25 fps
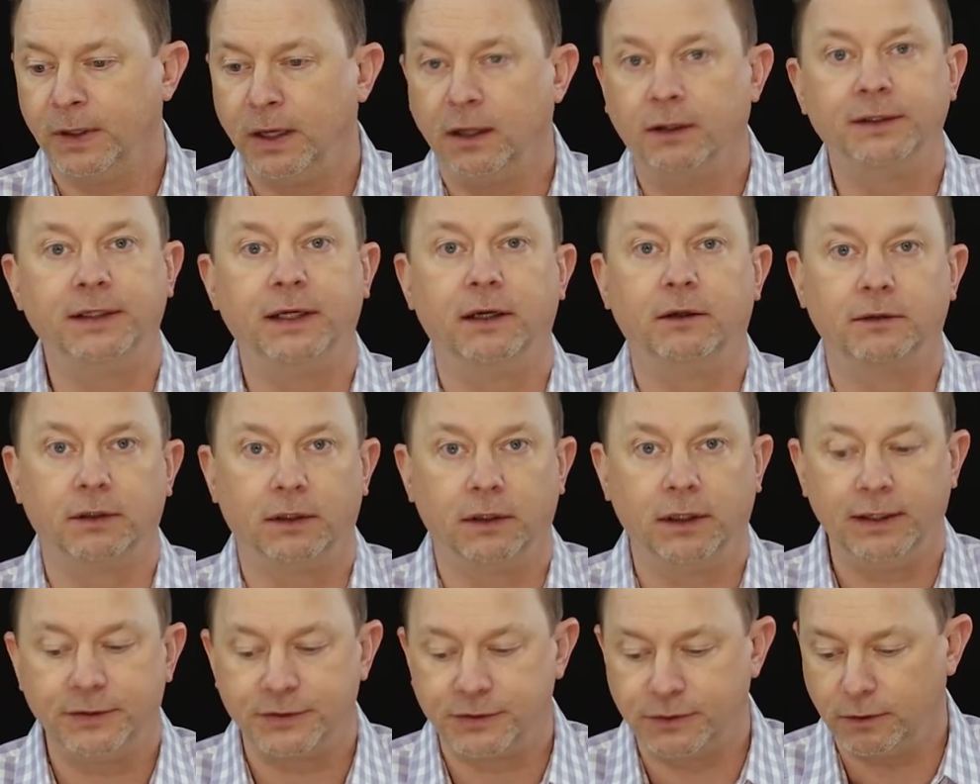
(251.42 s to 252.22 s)
LDL
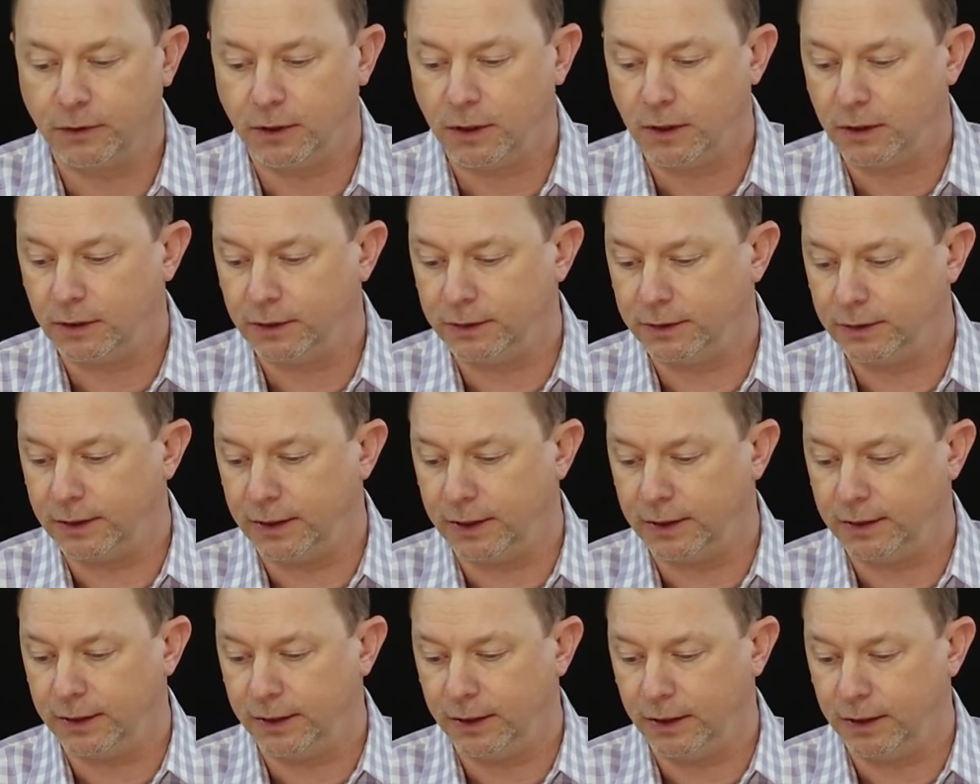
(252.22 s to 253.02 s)
cholesterol
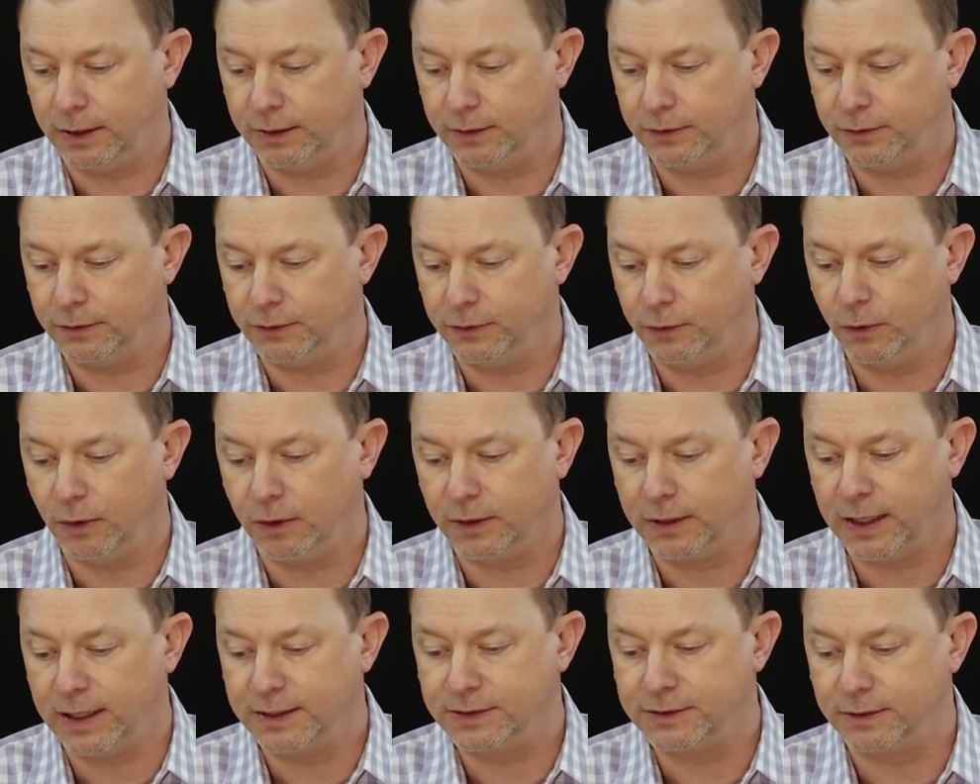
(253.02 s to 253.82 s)
and do
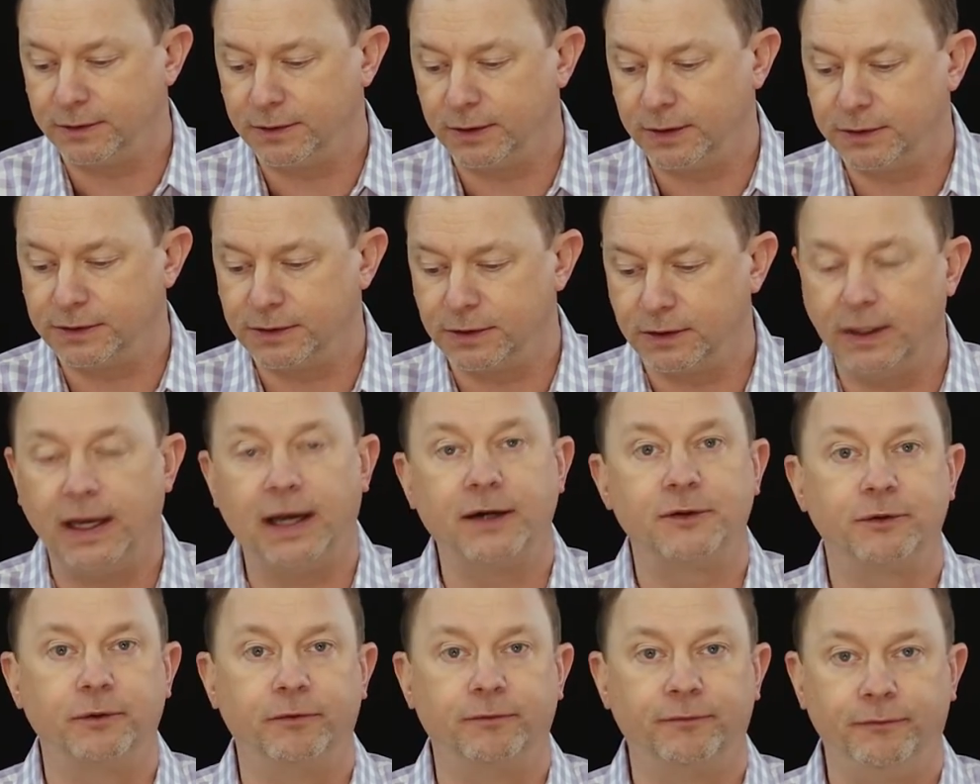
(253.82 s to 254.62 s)
all kinds of things in
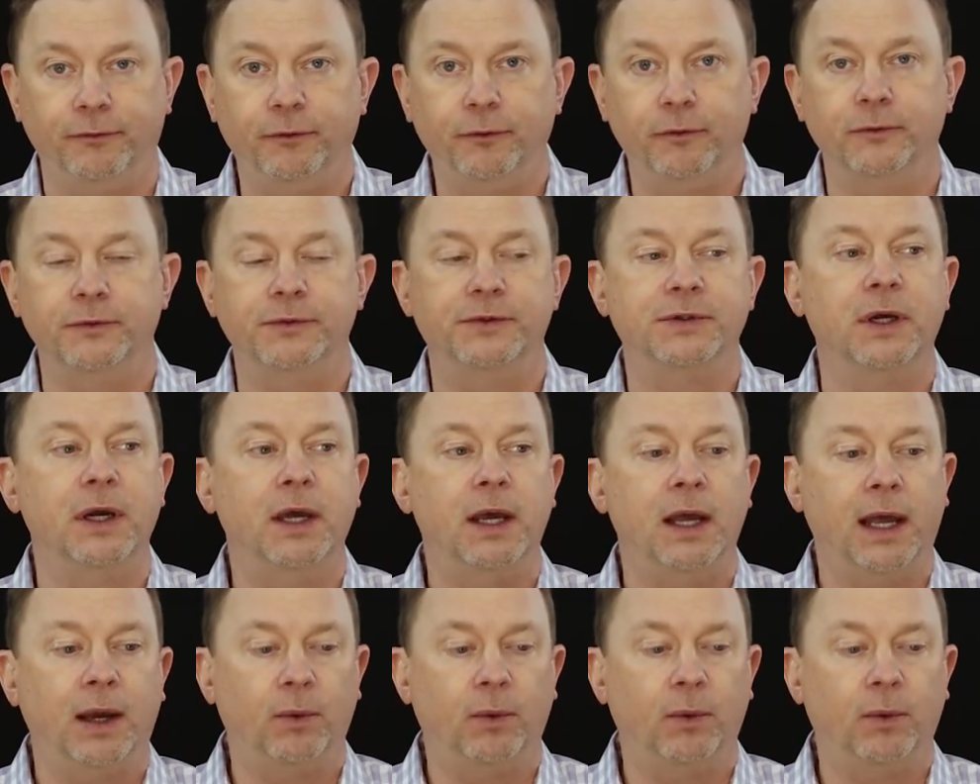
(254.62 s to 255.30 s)
natural foods.